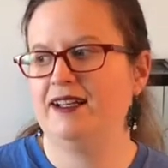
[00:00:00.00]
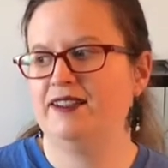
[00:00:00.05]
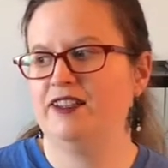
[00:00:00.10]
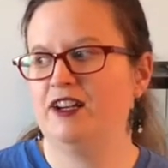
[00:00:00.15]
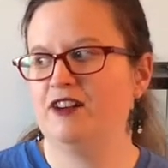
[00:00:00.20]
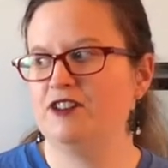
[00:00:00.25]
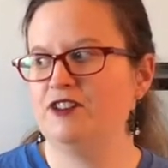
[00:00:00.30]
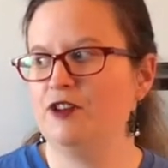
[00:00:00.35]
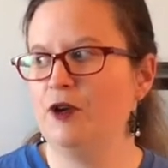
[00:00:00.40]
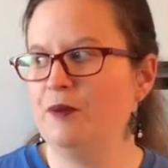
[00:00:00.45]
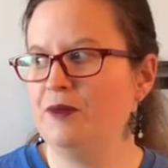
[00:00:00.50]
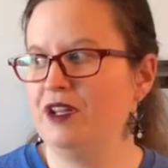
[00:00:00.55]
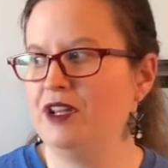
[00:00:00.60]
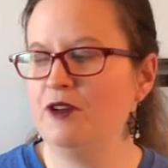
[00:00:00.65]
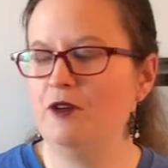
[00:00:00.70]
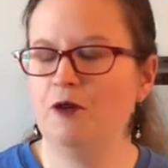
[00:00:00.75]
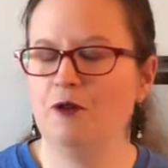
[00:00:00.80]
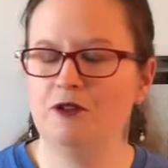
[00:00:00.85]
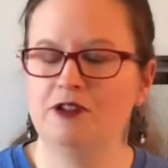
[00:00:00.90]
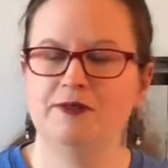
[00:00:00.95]
there's so
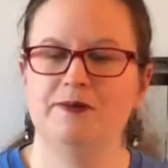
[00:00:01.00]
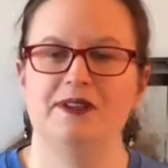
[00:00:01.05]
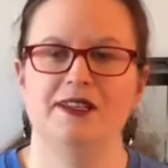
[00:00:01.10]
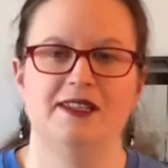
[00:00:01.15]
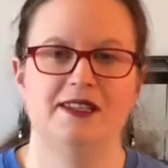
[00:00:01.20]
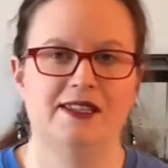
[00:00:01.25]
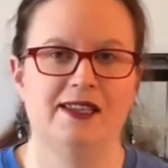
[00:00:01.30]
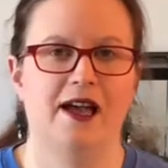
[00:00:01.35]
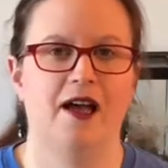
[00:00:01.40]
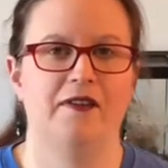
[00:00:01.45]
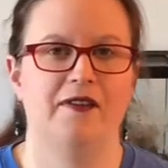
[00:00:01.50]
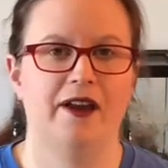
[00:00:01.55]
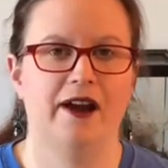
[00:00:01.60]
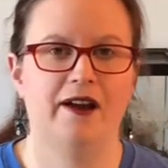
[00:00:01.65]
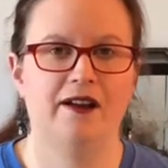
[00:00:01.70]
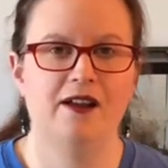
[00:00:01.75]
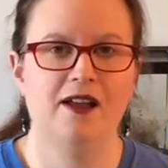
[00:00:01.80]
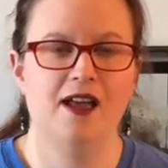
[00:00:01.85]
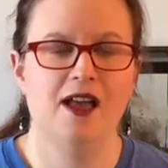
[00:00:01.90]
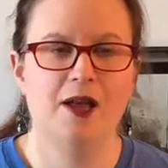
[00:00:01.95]
many cool species out
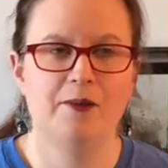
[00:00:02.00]
there.